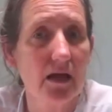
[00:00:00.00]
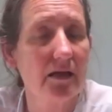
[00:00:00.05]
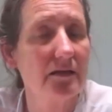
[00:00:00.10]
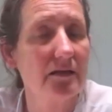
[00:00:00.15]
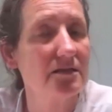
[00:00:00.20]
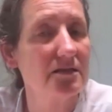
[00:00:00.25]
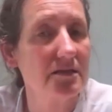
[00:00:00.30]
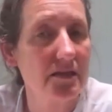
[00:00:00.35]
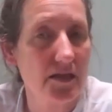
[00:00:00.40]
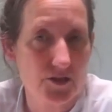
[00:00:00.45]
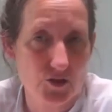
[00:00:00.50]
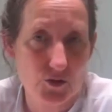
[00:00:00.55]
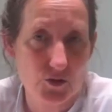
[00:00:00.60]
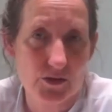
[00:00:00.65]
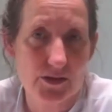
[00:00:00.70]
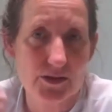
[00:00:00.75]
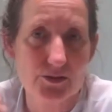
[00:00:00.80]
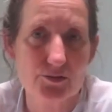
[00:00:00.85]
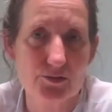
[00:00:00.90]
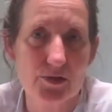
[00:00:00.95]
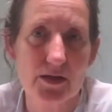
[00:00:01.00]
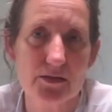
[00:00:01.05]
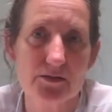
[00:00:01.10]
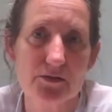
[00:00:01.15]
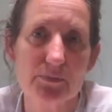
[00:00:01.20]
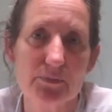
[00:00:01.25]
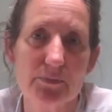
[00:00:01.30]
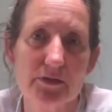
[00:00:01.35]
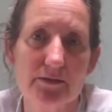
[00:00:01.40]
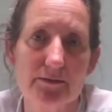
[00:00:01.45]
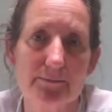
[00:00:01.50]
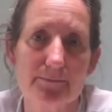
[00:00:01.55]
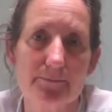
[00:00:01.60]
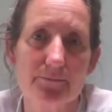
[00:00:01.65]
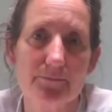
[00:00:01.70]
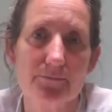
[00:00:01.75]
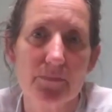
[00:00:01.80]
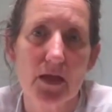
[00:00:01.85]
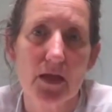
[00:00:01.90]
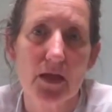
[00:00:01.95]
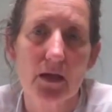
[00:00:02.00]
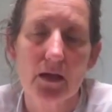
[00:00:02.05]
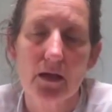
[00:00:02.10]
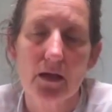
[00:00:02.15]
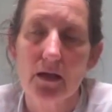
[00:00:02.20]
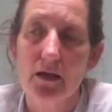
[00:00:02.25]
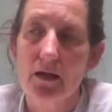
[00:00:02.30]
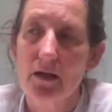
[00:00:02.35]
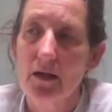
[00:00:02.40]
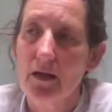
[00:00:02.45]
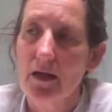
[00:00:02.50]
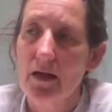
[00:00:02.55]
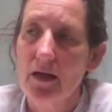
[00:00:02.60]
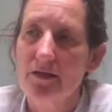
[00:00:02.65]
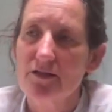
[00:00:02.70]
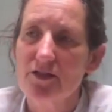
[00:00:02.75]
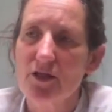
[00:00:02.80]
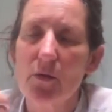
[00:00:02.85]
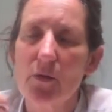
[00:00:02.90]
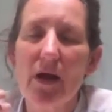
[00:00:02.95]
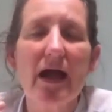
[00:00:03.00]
and sexually transmitted. So